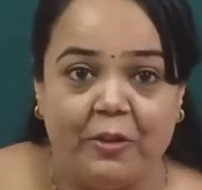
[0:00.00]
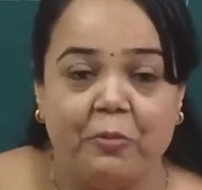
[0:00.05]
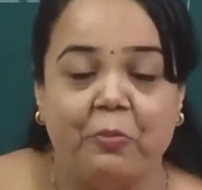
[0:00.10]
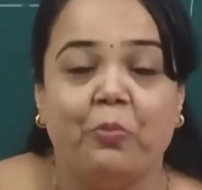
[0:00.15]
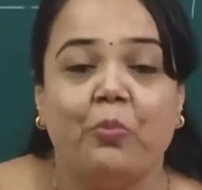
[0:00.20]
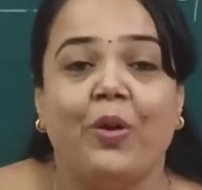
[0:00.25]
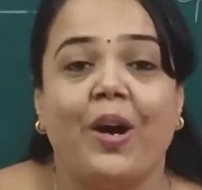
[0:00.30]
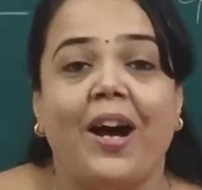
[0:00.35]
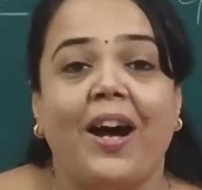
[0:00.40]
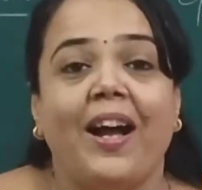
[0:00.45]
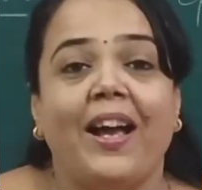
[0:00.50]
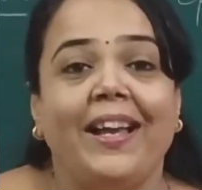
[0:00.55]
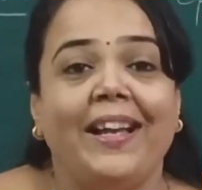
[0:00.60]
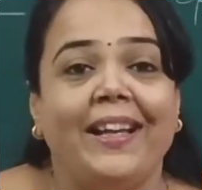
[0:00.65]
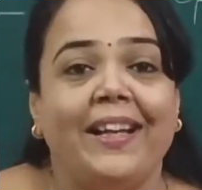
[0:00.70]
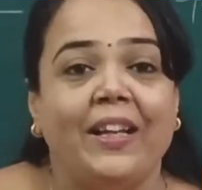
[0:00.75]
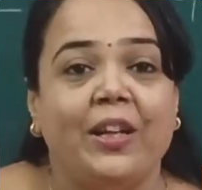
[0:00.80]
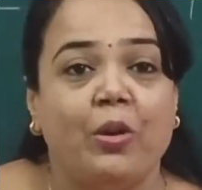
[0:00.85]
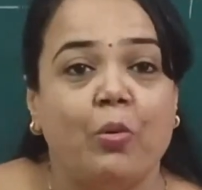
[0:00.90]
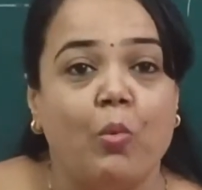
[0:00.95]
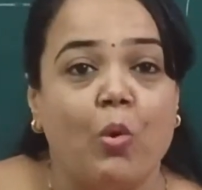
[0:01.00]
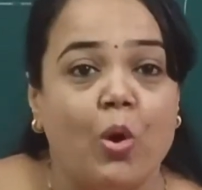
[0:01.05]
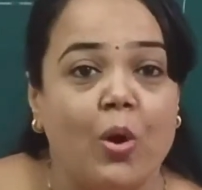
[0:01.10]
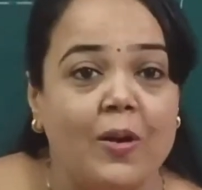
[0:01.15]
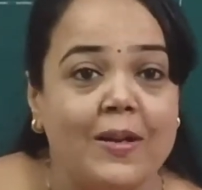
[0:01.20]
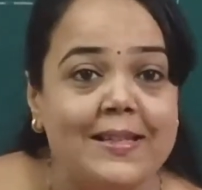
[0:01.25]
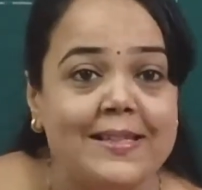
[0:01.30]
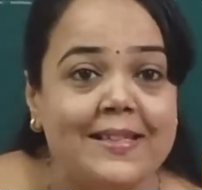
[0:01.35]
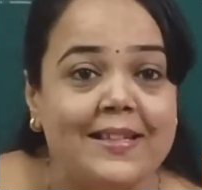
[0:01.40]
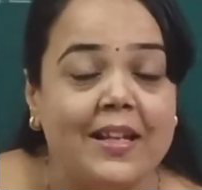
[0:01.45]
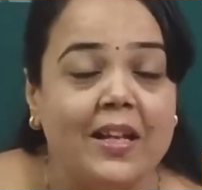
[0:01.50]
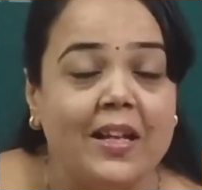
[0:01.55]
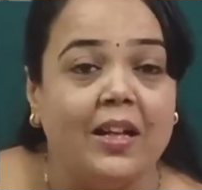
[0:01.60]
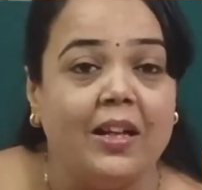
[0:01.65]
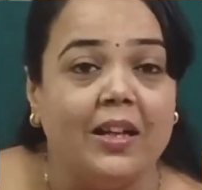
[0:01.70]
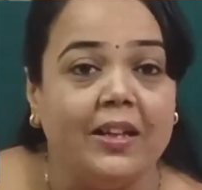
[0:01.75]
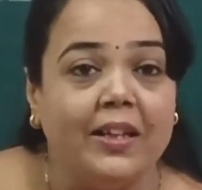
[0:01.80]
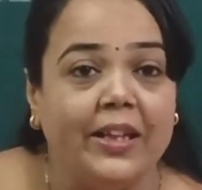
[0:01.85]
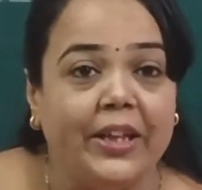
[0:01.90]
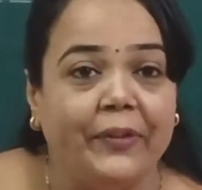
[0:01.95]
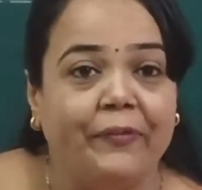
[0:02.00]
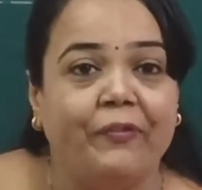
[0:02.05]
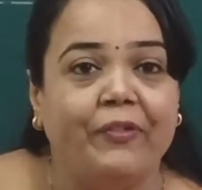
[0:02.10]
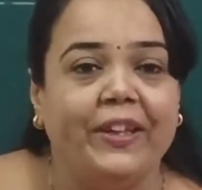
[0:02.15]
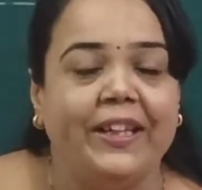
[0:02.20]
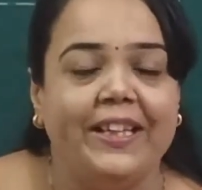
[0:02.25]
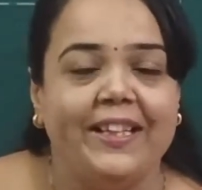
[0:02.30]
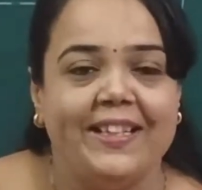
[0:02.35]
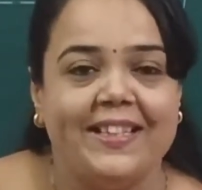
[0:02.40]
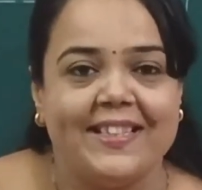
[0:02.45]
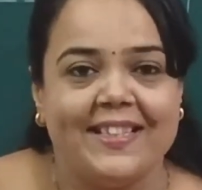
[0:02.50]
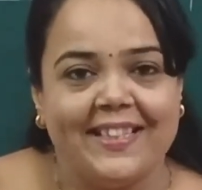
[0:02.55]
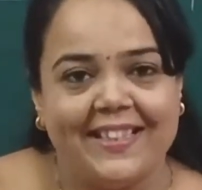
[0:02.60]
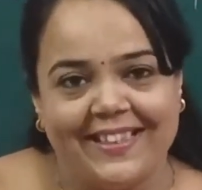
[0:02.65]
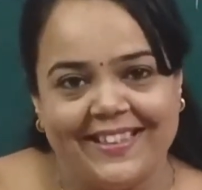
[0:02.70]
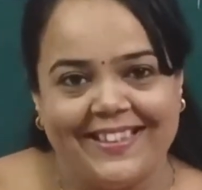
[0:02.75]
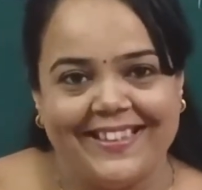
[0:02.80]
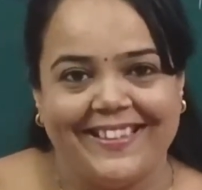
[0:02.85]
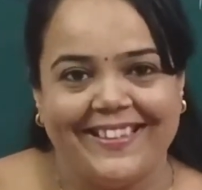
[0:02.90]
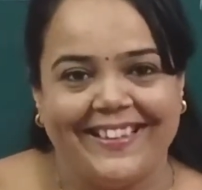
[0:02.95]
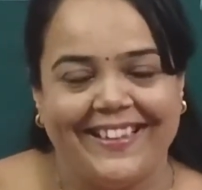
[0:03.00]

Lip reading: Why it was defeated.